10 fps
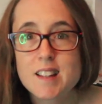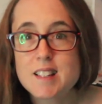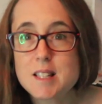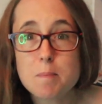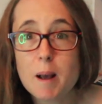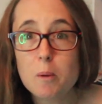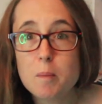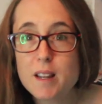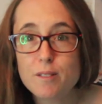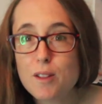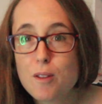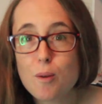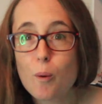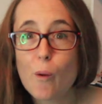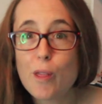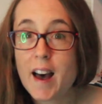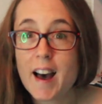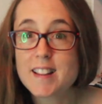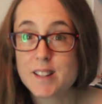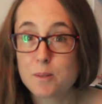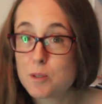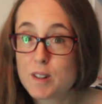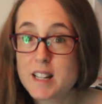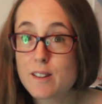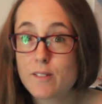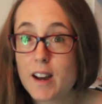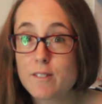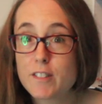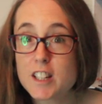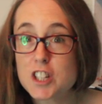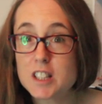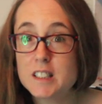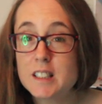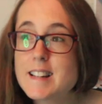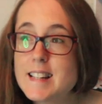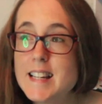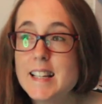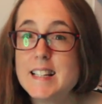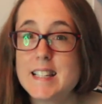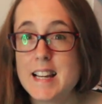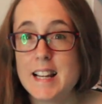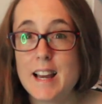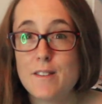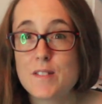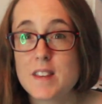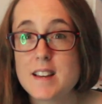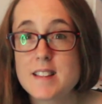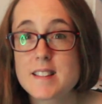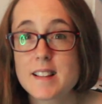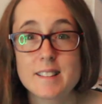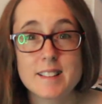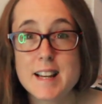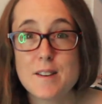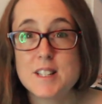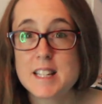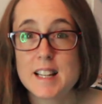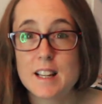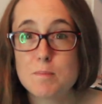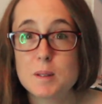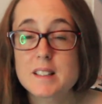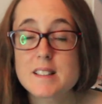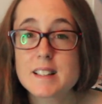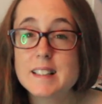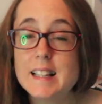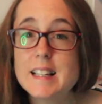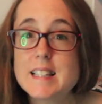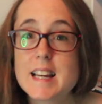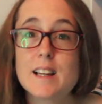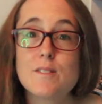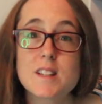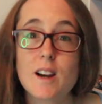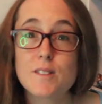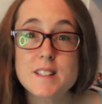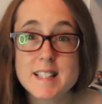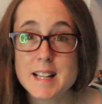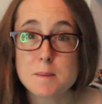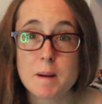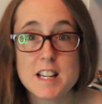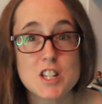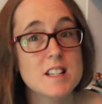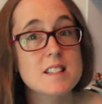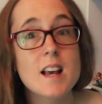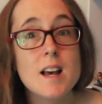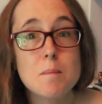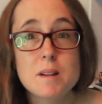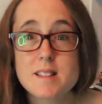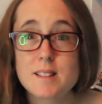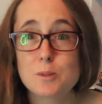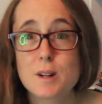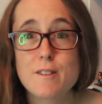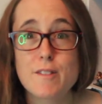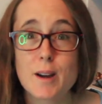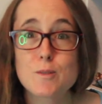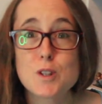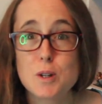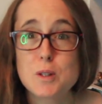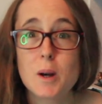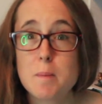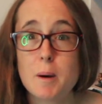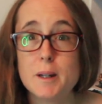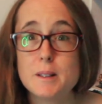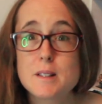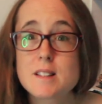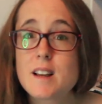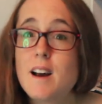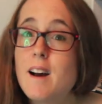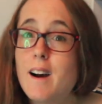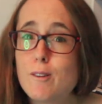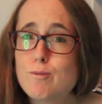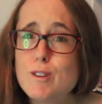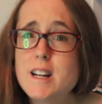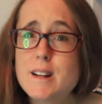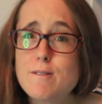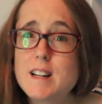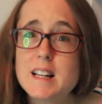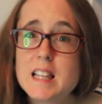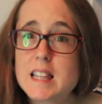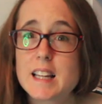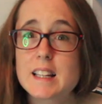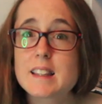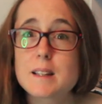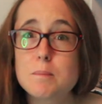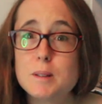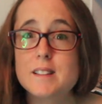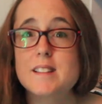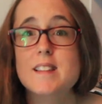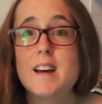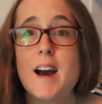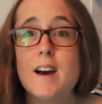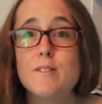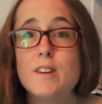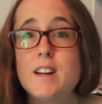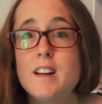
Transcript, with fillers: dispel me of the thought that I was reading fan fiction. I nearly D N F'd this, and I never D N F books. I nearly D N F'd it after six pages because I'd already found two typos. I really, really think that books that have